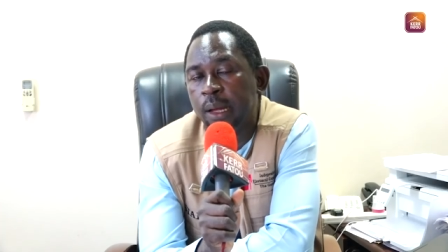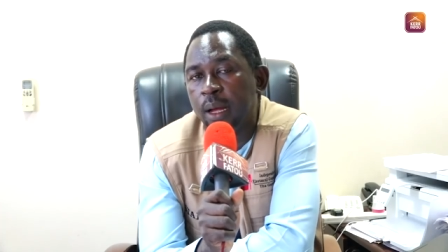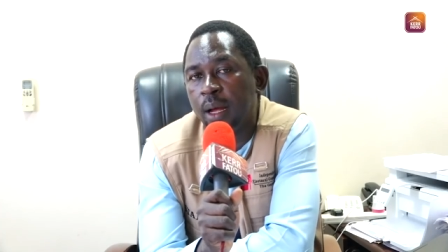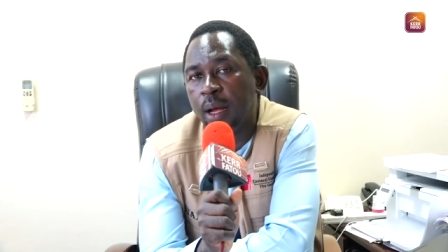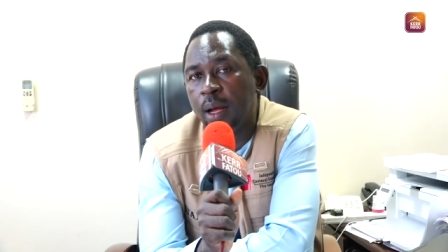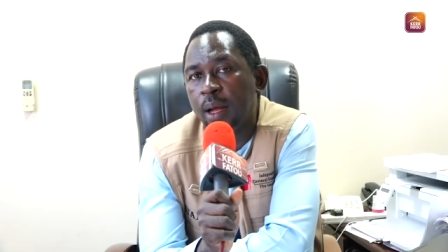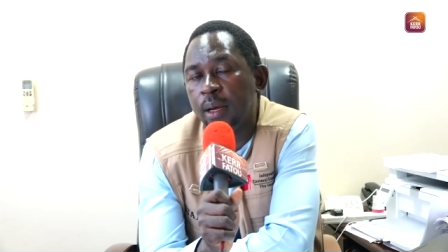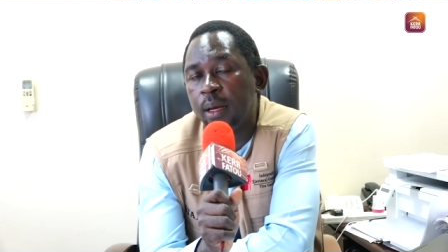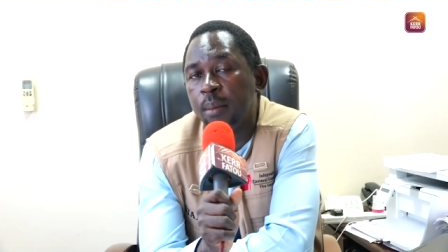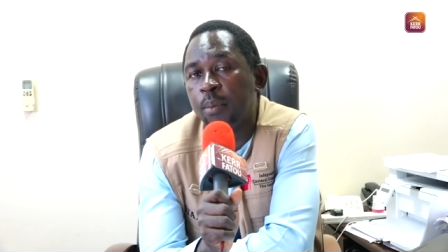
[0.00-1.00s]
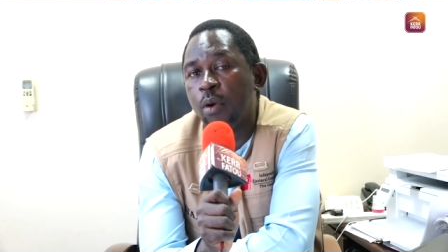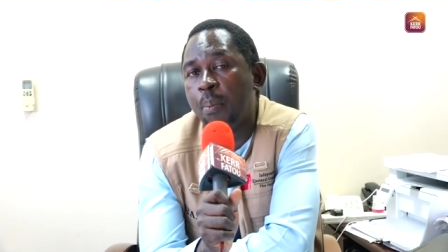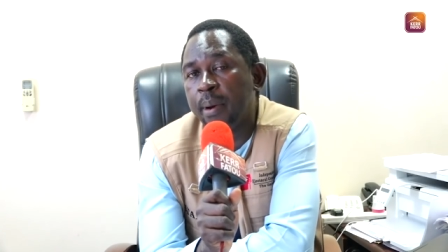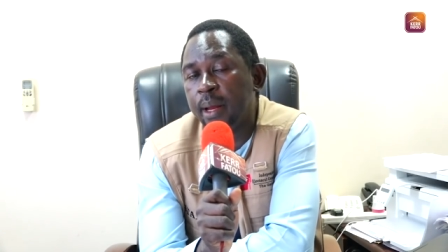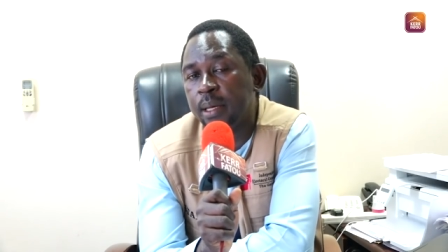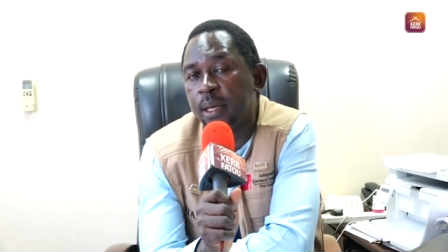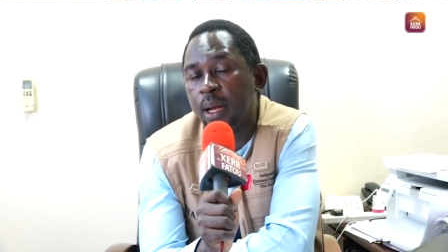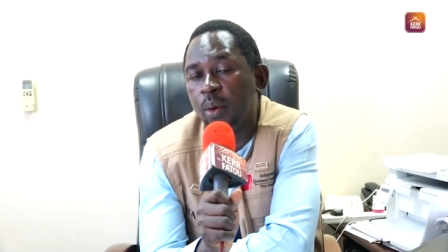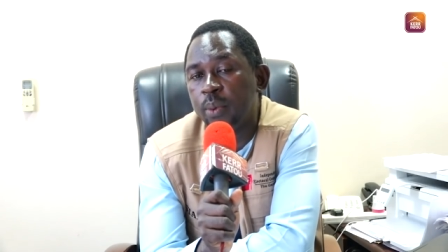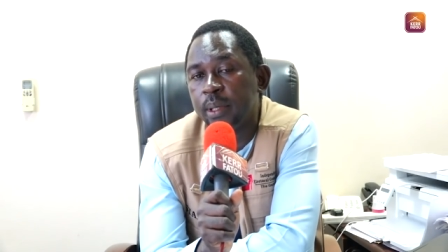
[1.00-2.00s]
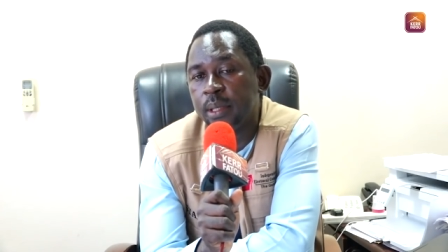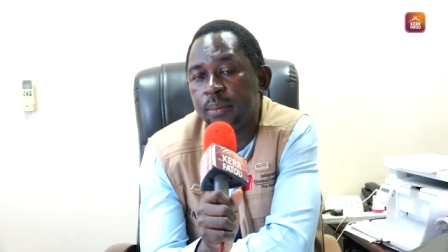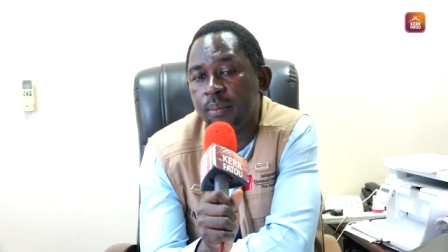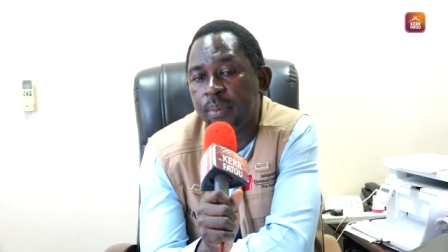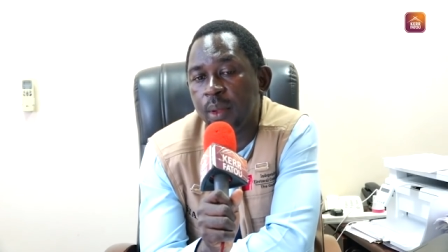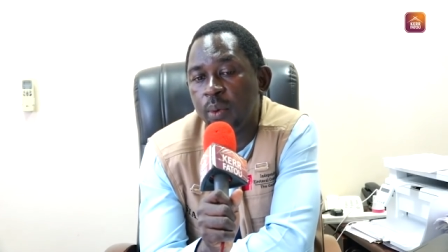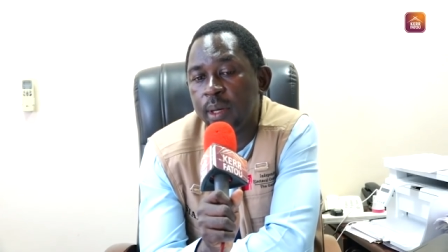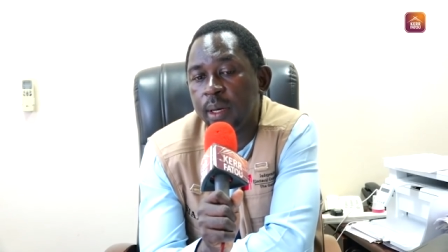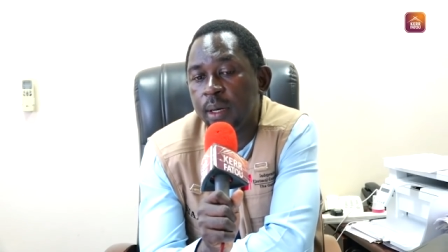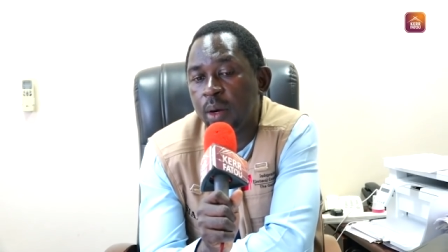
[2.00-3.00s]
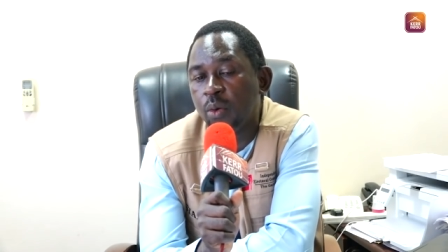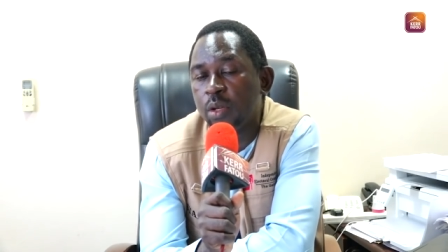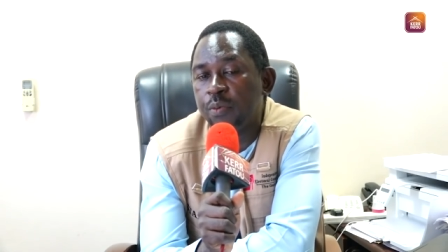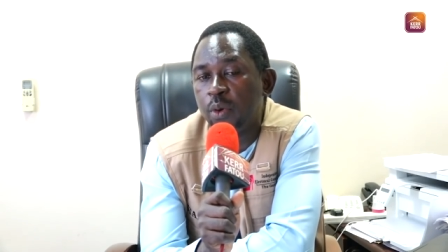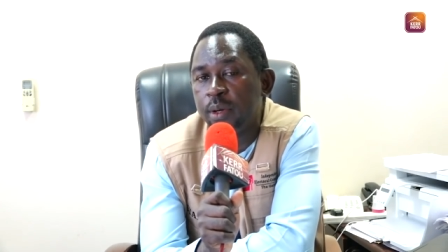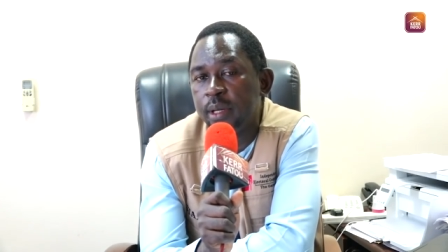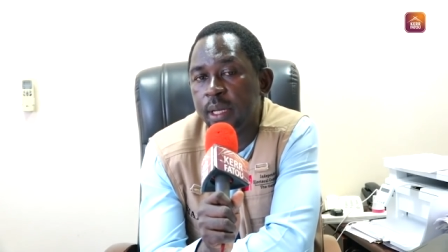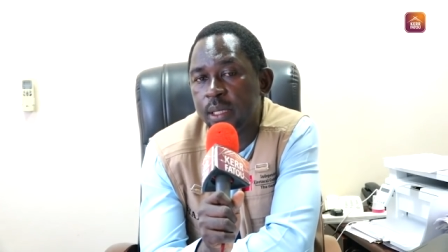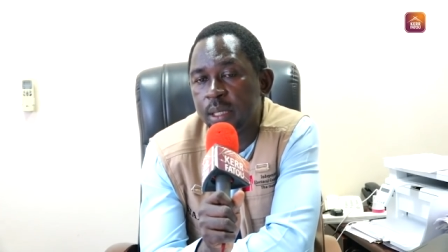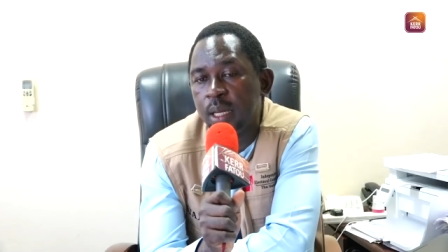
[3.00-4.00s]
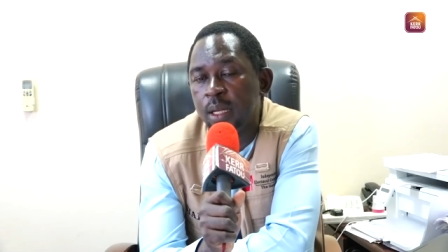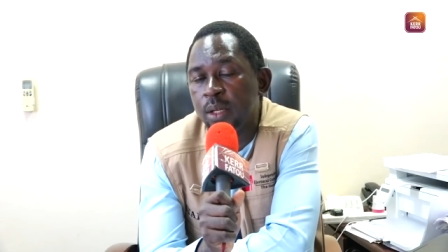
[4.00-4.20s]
let them cooperate with the Red Cross volunteers,